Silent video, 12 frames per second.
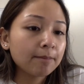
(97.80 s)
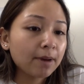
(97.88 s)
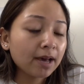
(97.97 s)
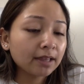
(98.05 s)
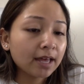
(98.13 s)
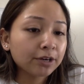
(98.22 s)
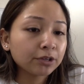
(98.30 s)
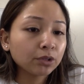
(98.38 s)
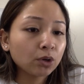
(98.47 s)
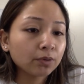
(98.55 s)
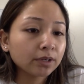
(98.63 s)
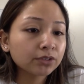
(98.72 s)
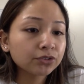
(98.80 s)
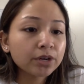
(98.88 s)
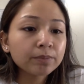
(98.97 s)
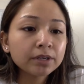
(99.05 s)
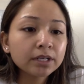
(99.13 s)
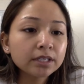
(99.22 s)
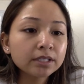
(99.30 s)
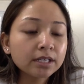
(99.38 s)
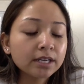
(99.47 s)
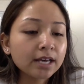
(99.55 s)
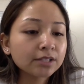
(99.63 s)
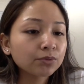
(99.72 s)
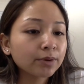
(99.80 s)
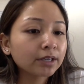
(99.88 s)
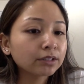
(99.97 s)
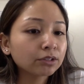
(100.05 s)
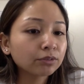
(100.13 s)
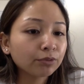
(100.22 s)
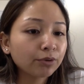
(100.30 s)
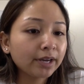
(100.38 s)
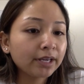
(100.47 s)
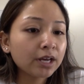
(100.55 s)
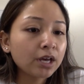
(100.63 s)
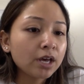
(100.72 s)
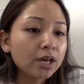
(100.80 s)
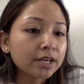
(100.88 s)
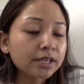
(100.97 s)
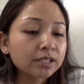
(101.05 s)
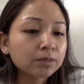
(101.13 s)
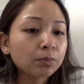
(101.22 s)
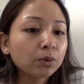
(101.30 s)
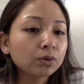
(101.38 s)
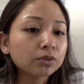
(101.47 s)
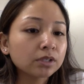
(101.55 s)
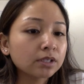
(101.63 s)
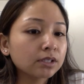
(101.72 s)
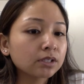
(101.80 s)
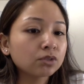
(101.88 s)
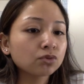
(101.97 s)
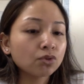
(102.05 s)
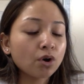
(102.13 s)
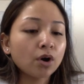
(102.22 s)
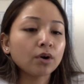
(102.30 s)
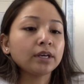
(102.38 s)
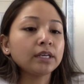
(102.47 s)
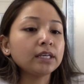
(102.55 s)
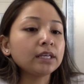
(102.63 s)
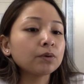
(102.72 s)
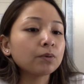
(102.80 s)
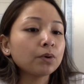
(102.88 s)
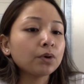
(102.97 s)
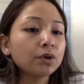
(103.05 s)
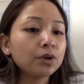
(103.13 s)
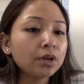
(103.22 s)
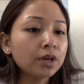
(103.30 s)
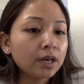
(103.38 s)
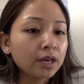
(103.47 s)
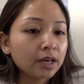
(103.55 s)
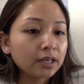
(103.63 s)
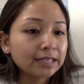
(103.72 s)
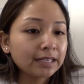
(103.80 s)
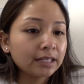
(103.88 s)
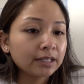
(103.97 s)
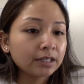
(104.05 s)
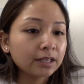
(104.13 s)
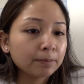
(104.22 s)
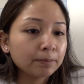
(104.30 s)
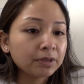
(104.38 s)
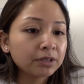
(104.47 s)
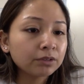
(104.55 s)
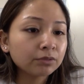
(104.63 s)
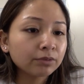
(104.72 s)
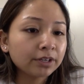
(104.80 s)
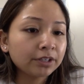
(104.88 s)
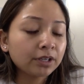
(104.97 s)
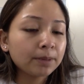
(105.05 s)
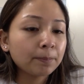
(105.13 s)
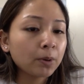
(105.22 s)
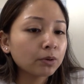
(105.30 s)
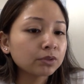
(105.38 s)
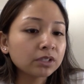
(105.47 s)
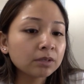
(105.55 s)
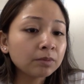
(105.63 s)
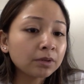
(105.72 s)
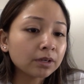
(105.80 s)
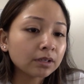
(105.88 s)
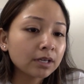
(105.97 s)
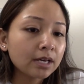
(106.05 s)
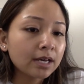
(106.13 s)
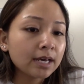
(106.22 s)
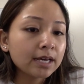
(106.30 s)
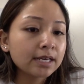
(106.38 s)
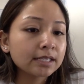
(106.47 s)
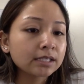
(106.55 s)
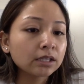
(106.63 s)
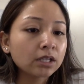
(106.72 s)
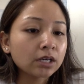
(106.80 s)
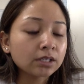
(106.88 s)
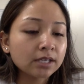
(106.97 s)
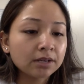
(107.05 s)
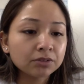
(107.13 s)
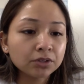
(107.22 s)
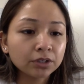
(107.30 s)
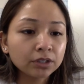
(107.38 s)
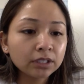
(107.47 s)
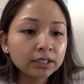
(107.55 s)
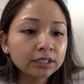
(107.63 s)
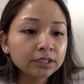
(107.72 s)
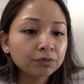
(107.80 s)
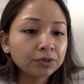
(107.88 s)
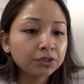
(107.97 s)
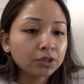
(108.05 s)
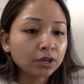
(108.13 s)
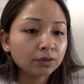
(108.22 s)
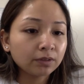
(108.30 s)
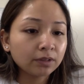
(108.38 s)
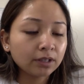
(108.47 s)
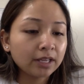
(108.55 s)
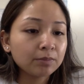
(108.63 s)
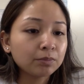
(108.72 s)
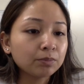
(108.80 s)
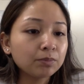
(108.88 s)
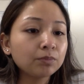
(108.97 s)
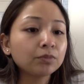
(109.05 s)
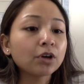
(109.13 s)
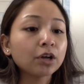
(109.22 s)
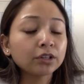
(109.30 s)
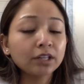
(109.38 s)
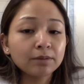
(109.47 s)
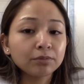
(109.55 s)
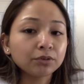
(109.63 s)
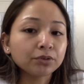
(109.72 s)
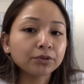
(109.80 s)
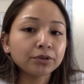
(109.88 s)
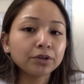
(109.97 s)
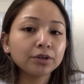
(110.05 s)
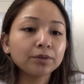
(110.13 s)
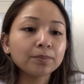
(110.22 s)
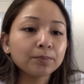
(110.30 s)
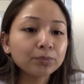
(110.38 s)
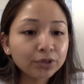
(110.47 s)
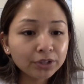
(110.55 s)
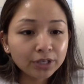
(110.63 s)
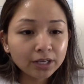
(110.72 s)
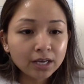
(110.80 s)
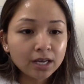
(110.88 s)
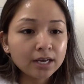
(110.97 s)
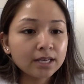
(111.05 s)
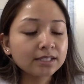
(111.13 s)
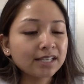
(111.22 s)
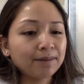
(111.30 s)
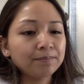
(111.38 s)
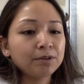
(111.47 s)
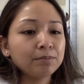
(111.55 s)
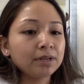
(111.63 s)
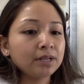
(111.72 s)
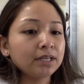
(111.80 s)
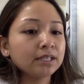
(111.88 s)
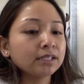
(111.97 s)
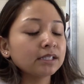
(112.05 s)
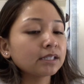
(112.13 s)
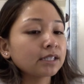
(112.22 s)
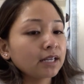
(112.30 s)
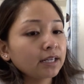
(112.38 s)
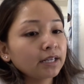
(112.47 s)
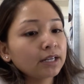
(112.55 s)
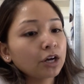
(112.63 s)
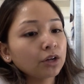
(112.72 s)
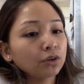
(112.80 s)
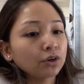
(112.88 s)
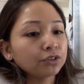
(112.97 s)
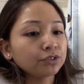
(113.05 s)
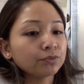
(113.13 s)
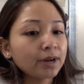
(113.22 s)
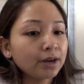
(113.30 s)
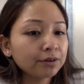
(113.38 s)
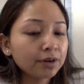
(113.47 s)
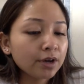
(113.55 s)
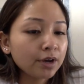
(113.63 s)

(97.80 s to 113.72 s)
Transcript: bilateral lower extremities. He has regular rate. His pulse is strong, equal in the pedal, radial, and posttibial. His lung sounds are clear with non-labored breathing. His abdomen is distended, large and round,